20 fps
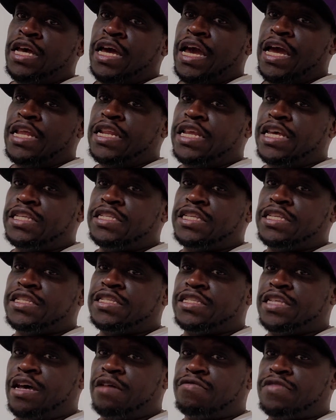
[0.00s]
and this
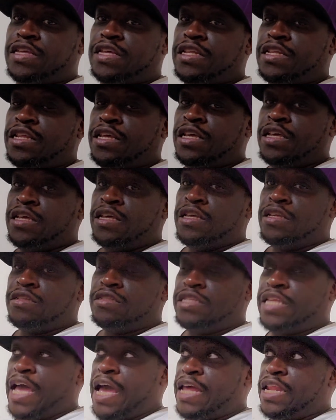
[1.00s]
is something
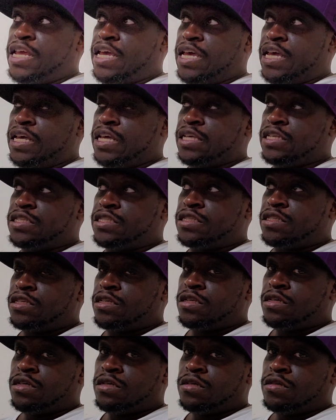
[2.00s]
that is
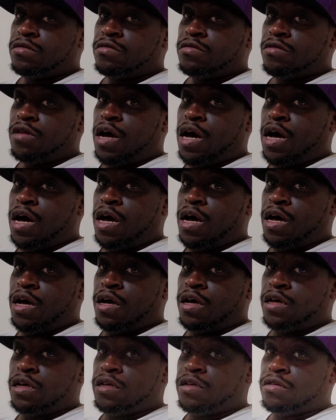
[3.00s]

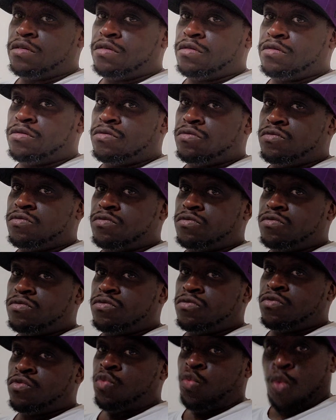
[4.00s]
uh,
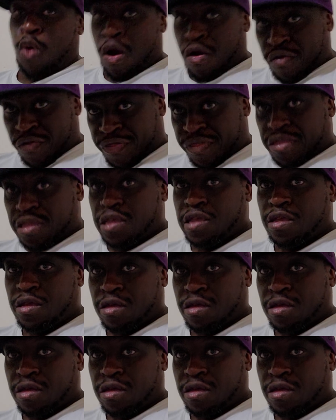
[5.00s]
worth